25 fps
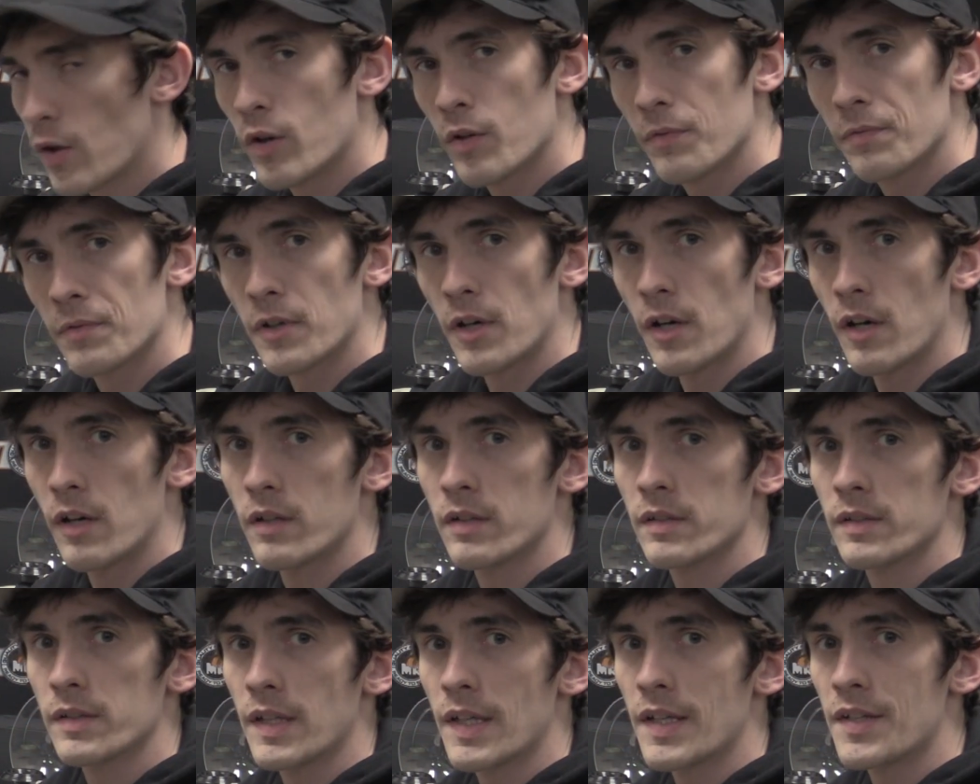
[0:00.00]

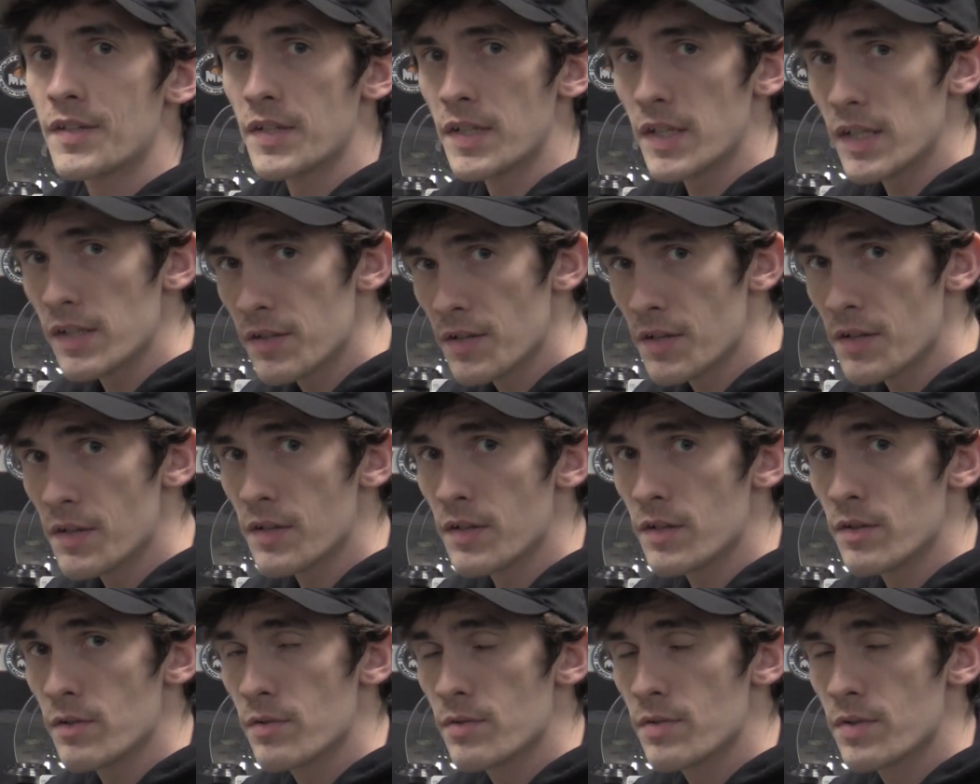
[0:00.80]
Overall, it's easy to
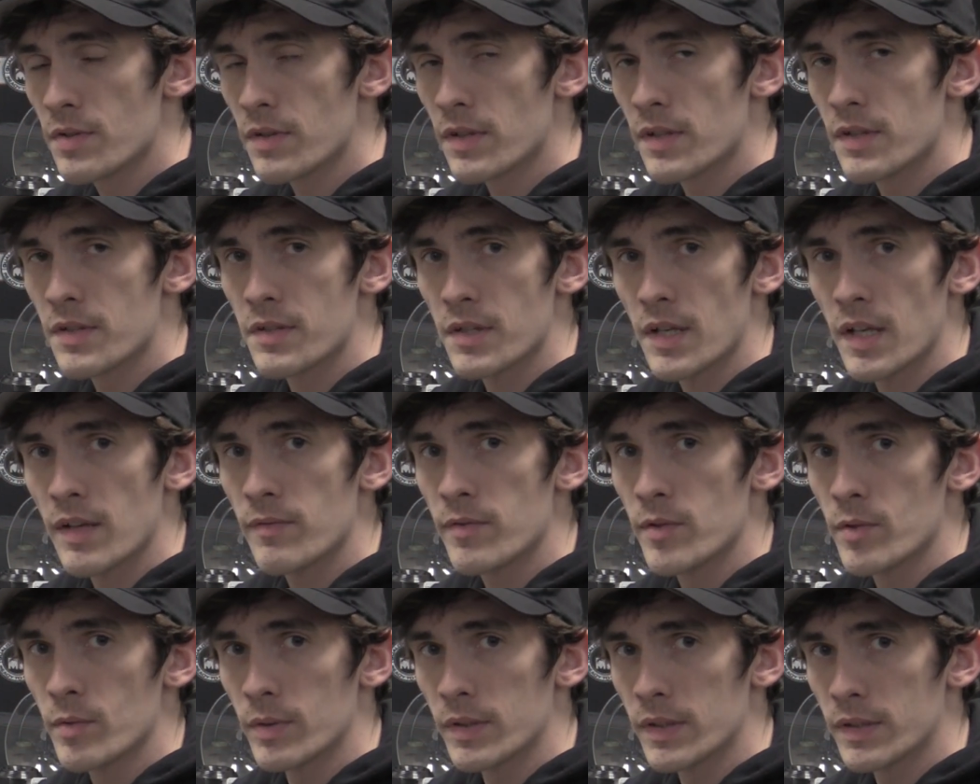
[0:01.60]
use and can
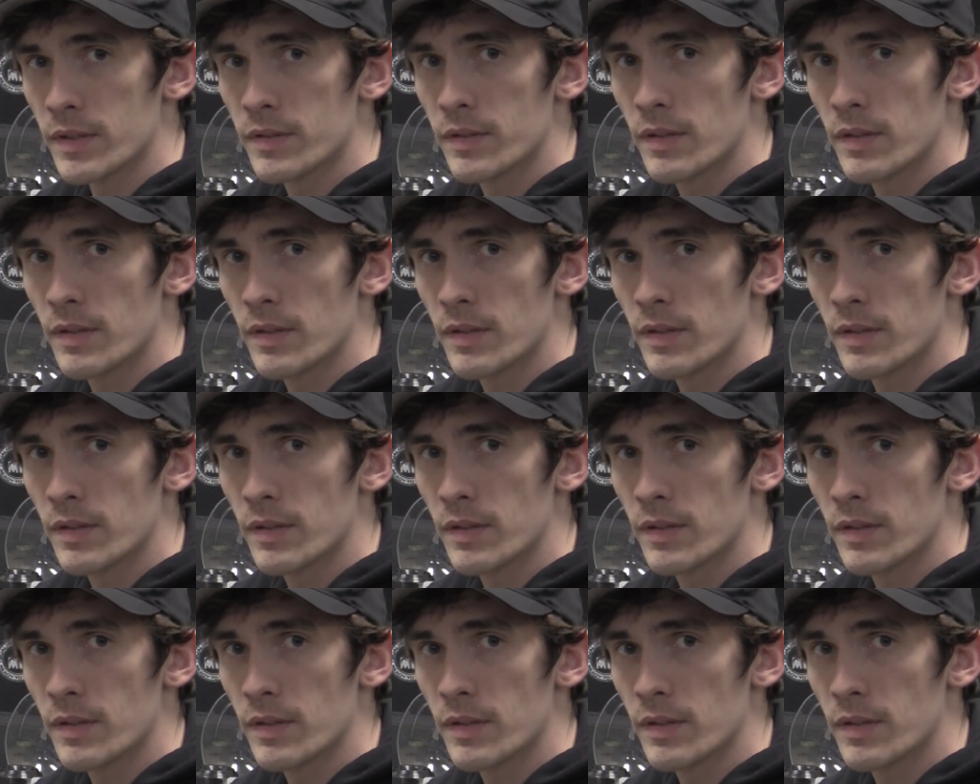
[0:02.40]
save you